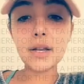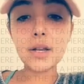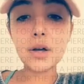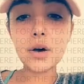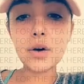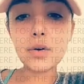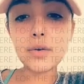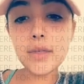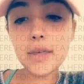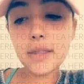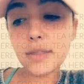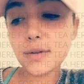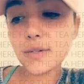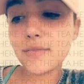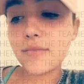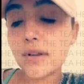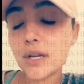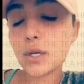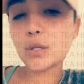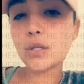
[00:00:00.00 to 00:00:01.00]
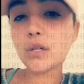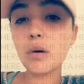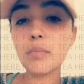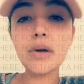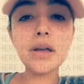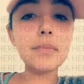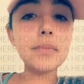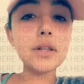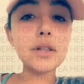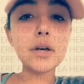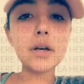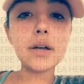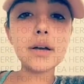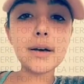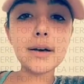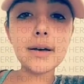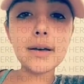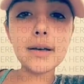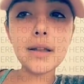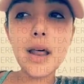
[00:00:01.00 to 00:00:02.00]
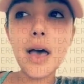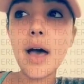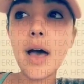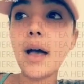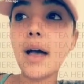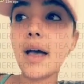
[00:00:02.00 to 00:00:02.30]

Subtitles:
I know that those videos don't make me look good,